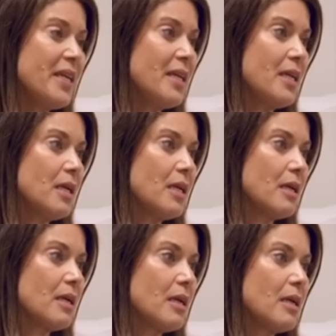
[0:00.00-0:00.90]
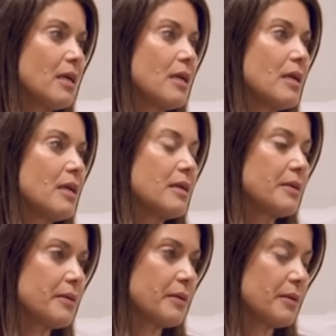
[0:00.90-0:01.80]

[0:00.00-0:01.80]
Nothing is said.